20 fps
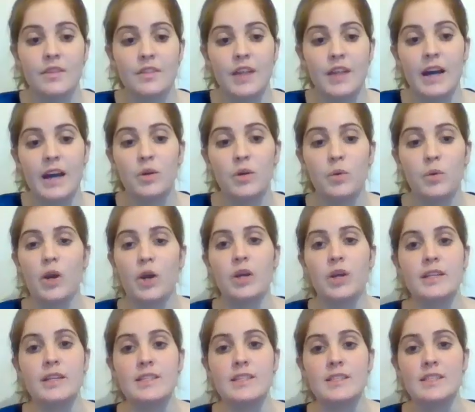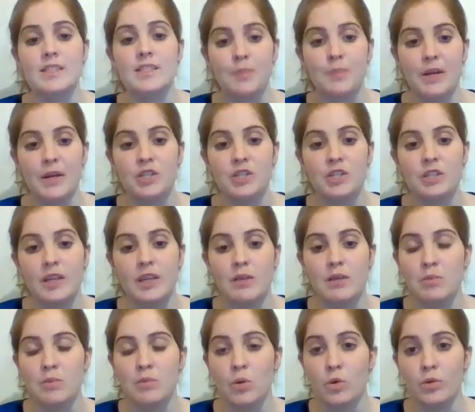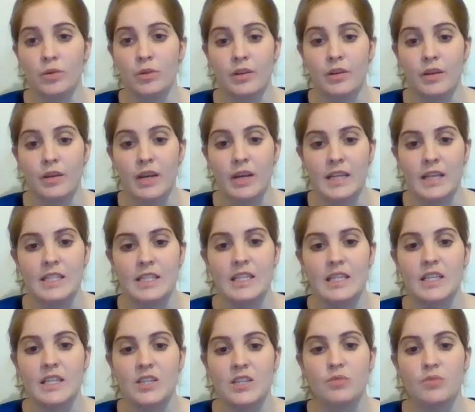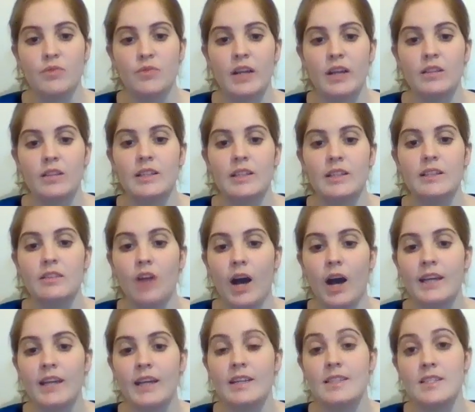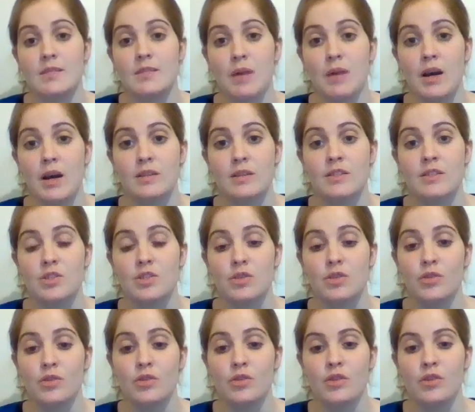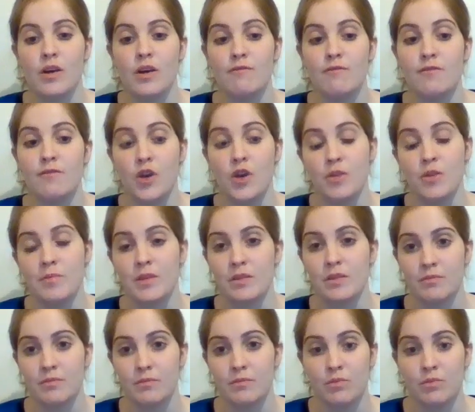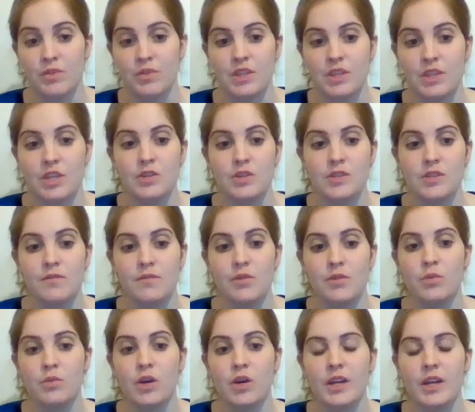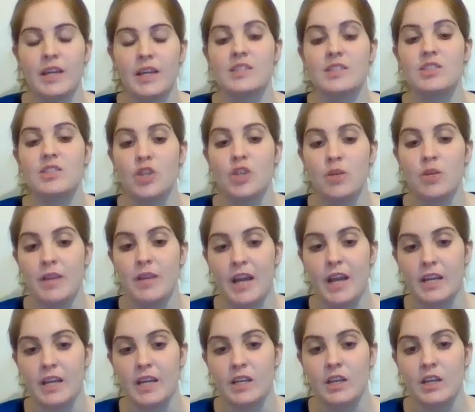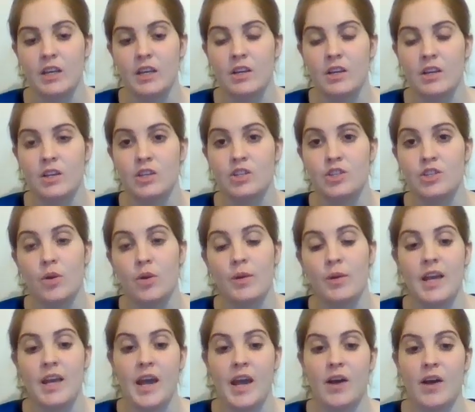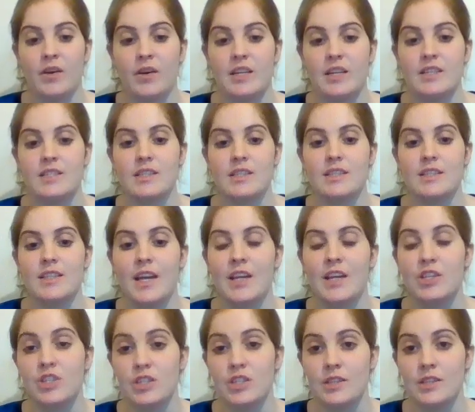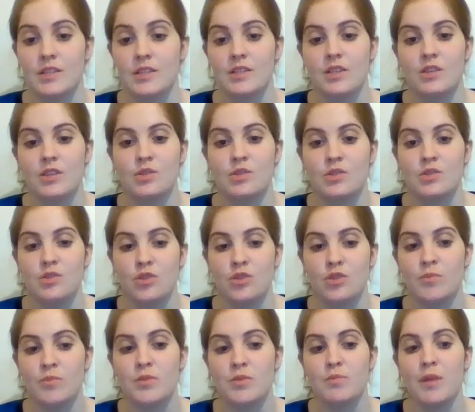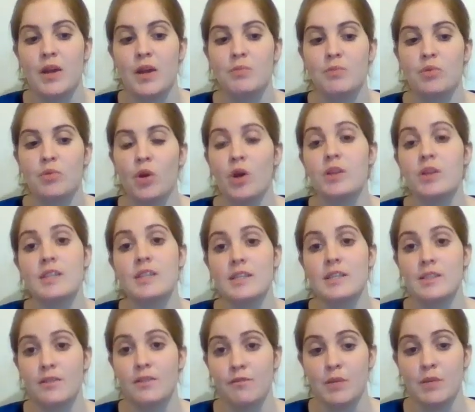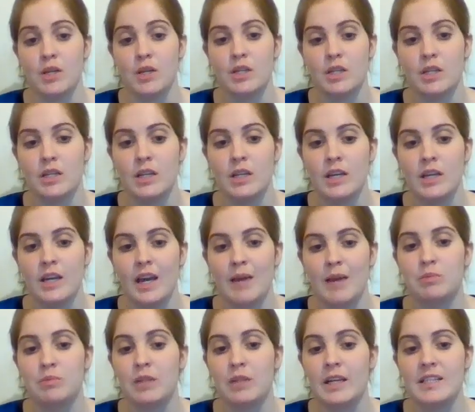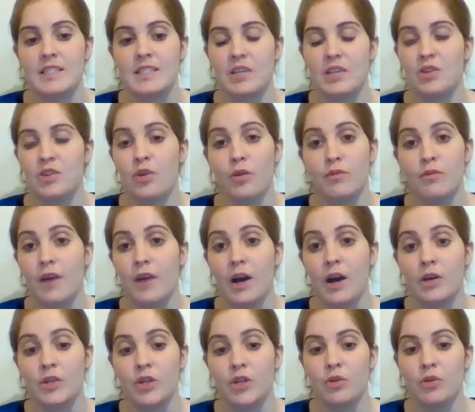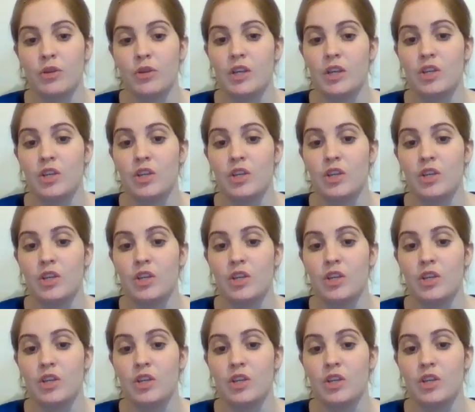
That quote is especially important as he indirectly likens Marx to a vermin with the use of the word exterminate, showing how his attention is consumed by the process of murder and placing no value in